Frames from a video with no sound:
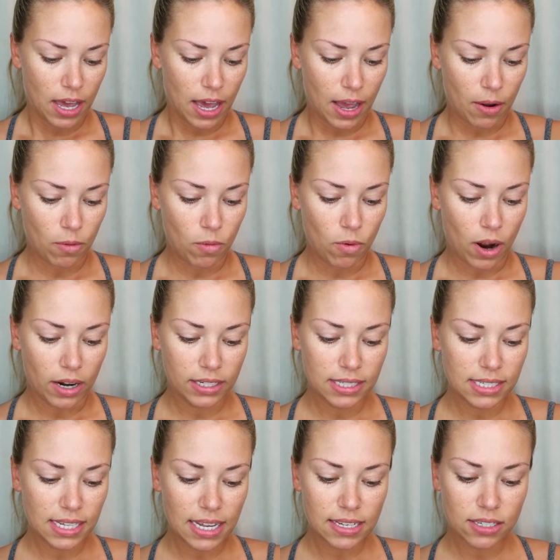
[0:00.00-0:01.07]
I want to
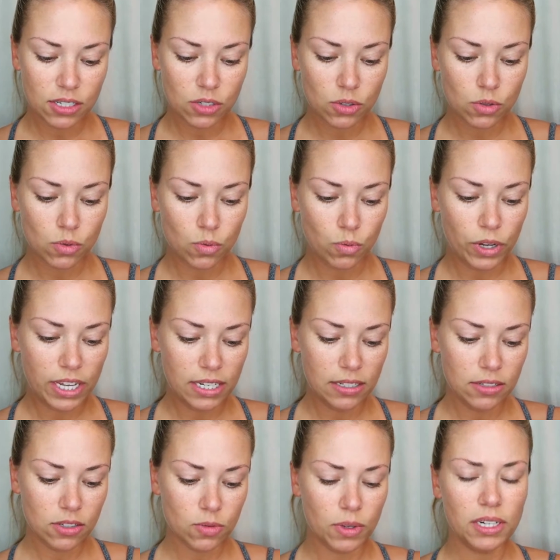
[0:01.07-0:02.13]
say
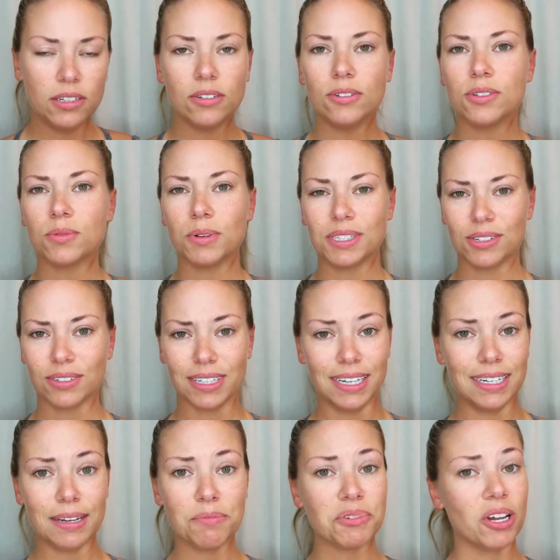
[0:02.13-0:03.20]
Sweden or
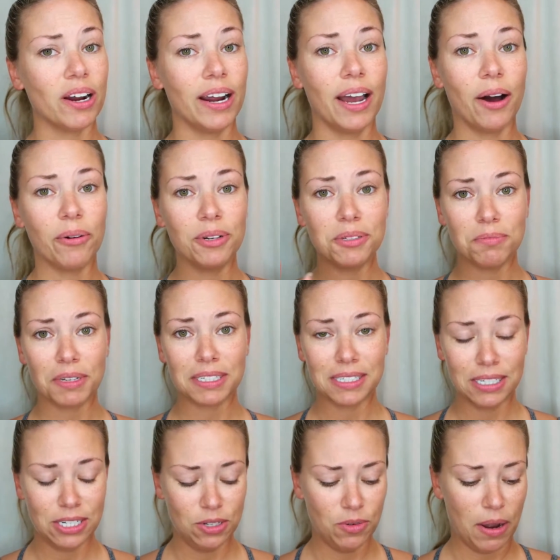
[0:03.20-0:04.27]
Switzerland. I'm sorry, I always mix
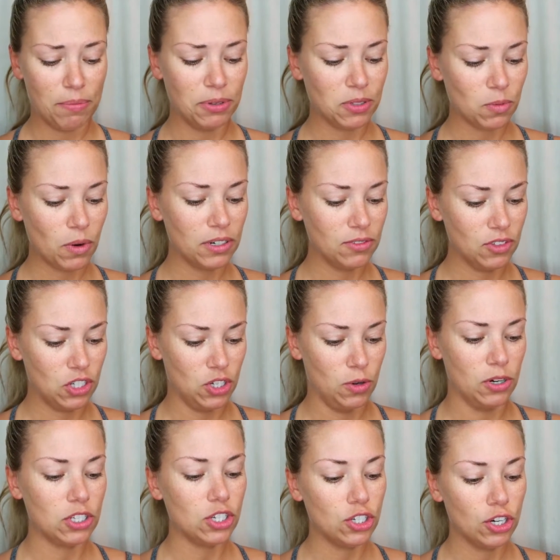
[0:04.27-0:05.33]
the two up. It's one of the two.
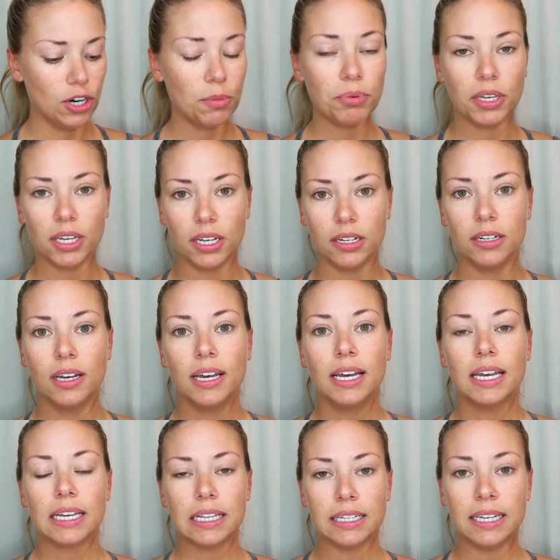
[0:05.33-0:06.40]
It's a European
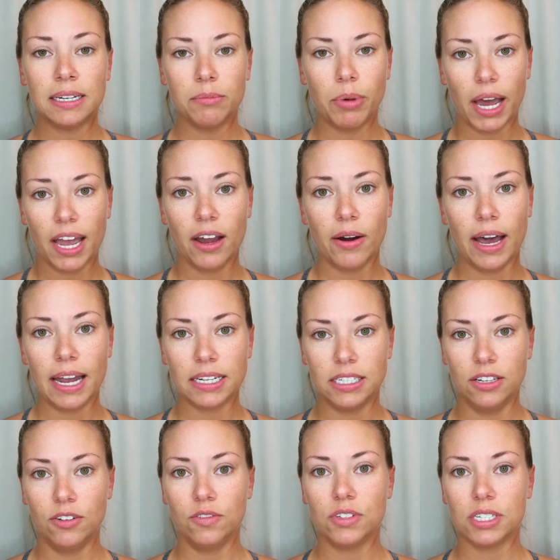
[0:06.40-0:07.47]
clean
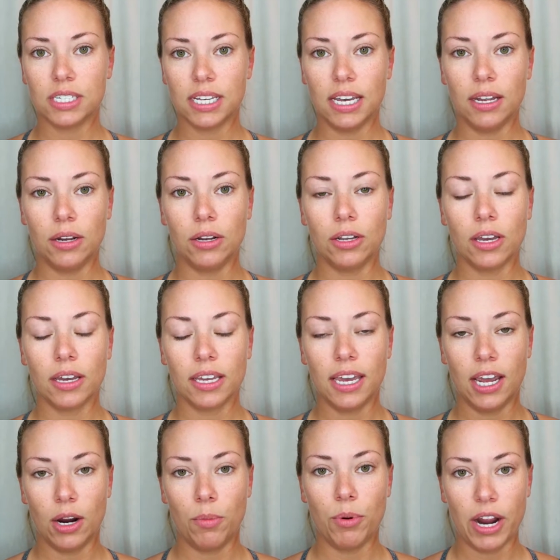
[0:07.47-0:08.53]
bioactive skin
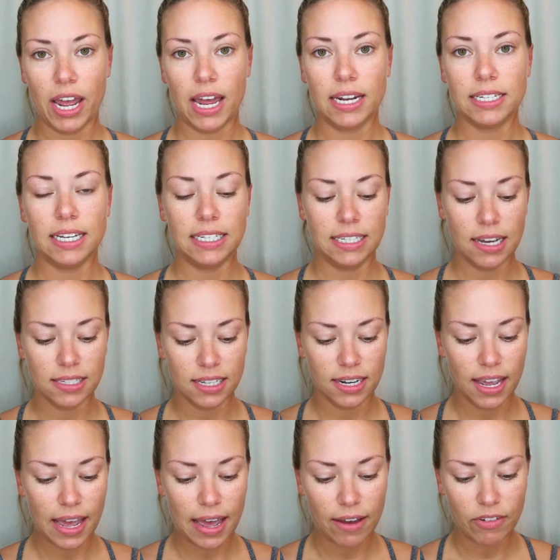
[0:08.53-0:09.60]
care brand. It doesn't
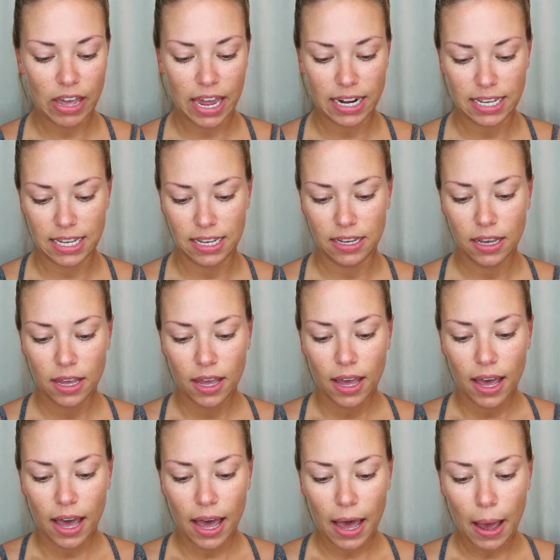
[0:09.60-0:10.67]
have any
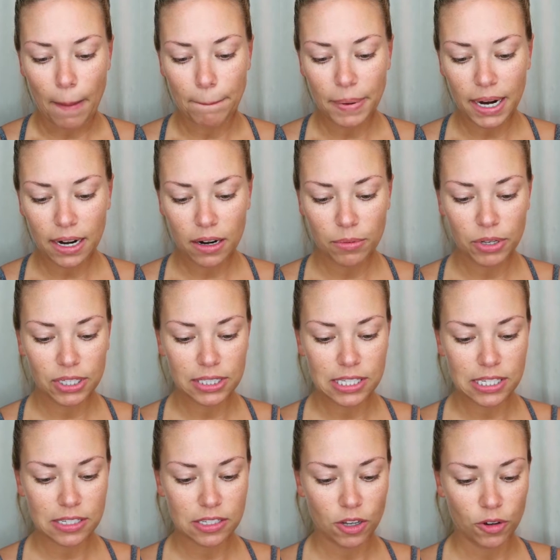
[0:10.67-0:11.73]

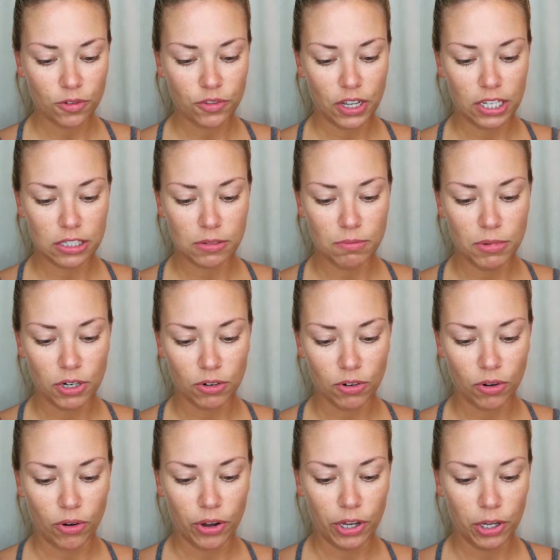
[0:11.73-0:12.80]
parabens, sulfates,
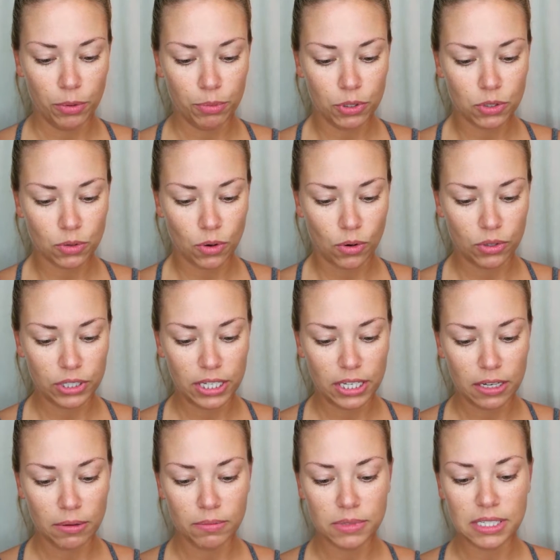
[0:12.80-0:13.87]
mineral oil,
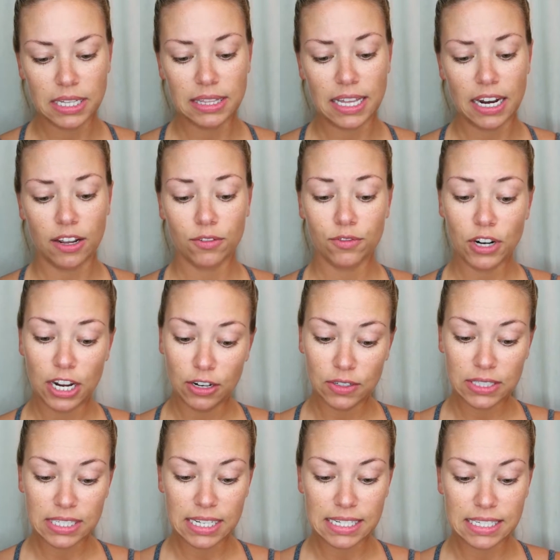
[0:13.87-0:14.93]
petroleum, synthetic
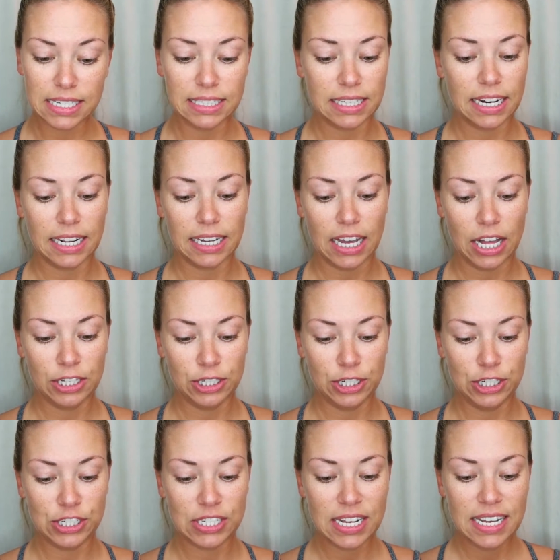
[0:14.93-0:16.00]
fragrances, synthetic colors,